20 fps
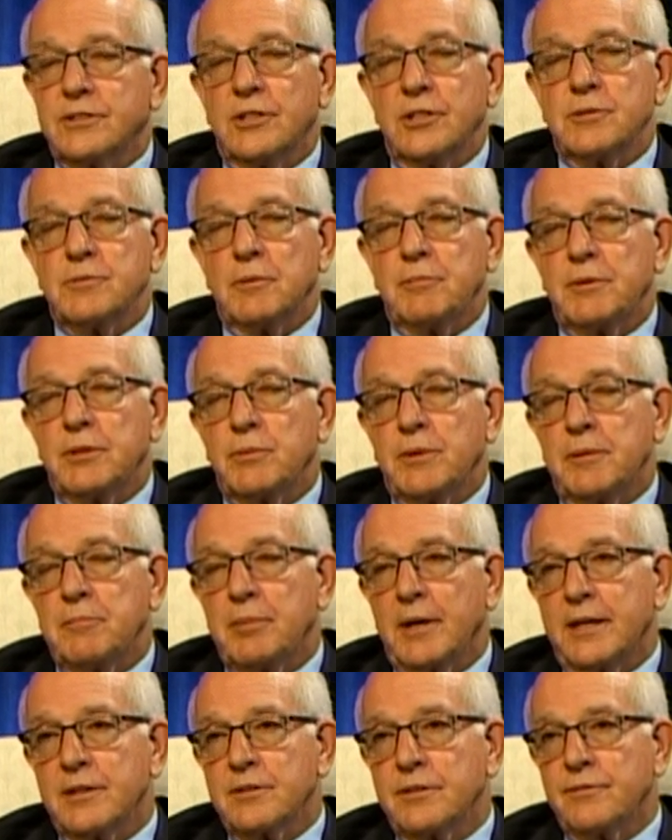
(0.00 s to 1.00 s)
between
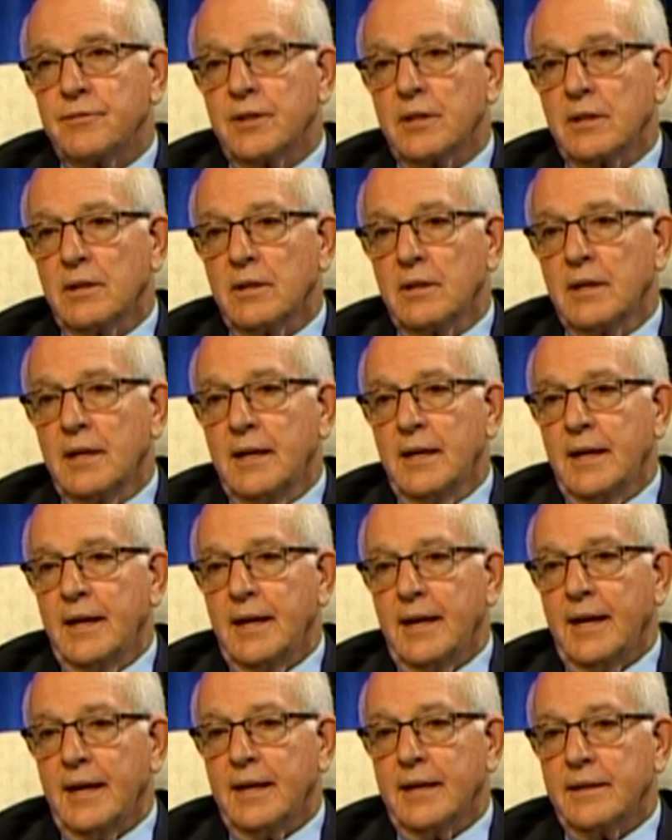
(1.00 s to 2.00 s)
Bentonville
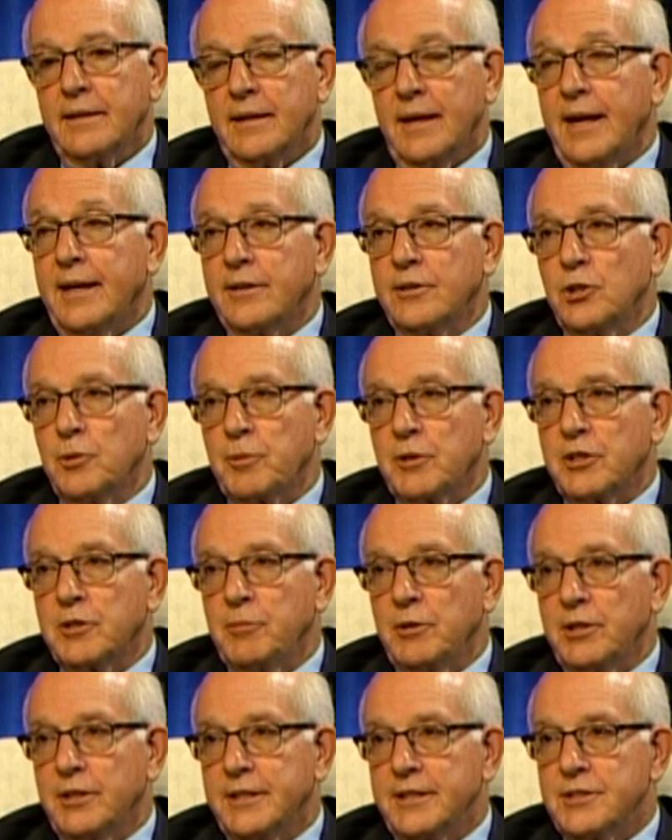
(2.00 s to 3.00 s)
and Cooper
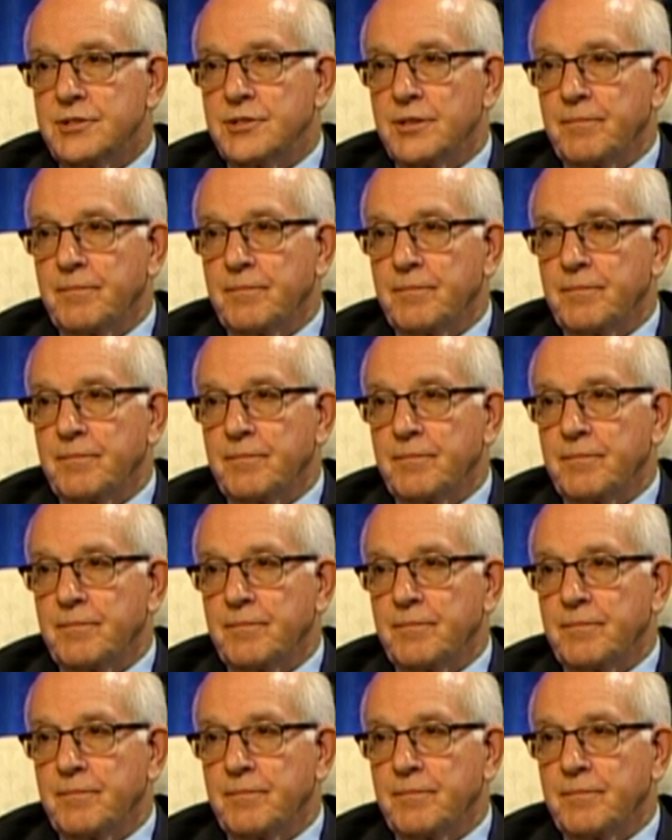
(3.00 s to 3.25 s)
communities.